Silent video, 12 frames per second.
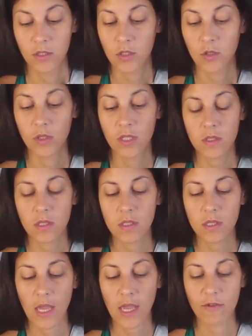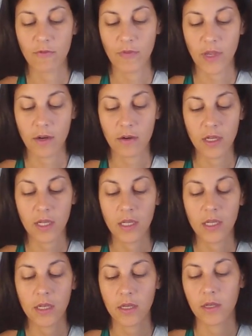So this is a
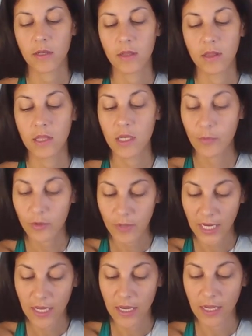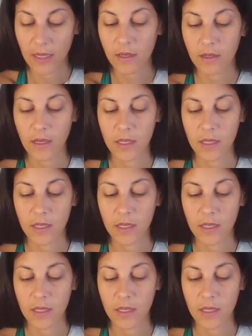very liberating,